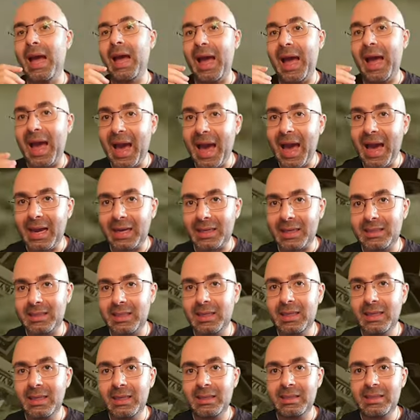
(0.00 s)
act
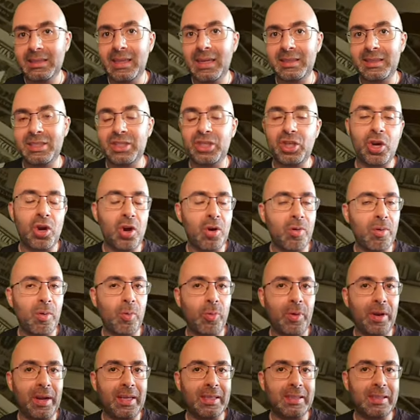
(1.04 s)
that the Jehovah
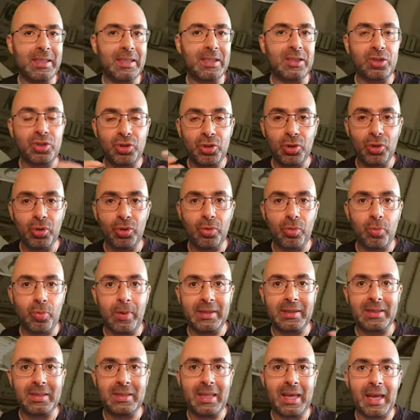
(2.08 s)
Witnesses do
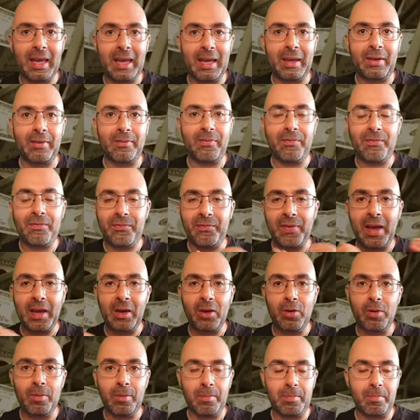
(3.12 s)
when their
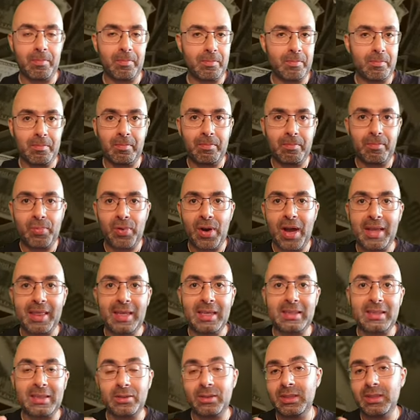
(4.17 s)
fellow
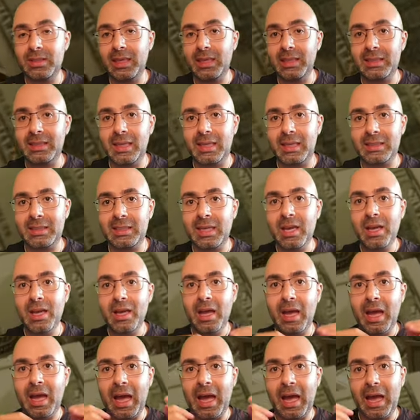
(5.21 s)
brothers or sisters
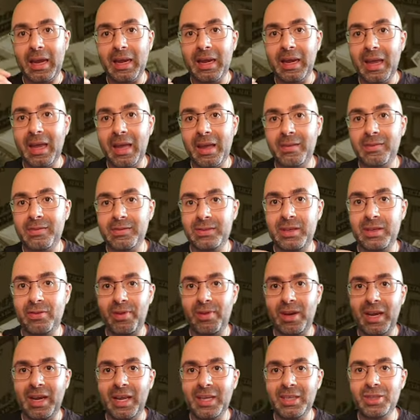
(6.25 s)
leaves the
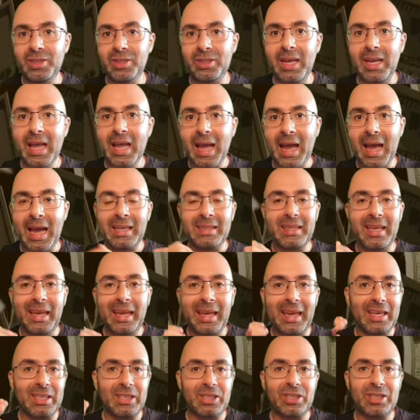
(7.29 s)
religion, and they
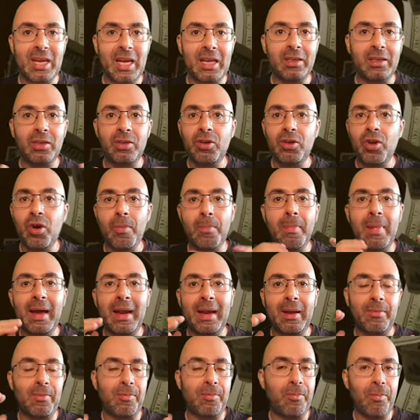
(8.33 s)
get shunned no
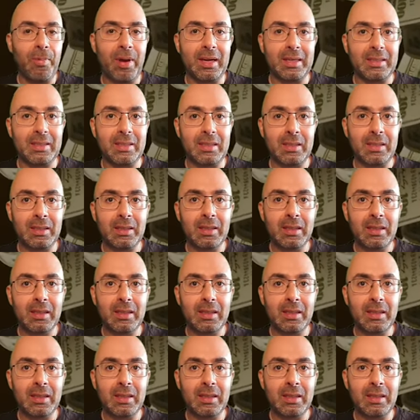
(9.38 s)
matter what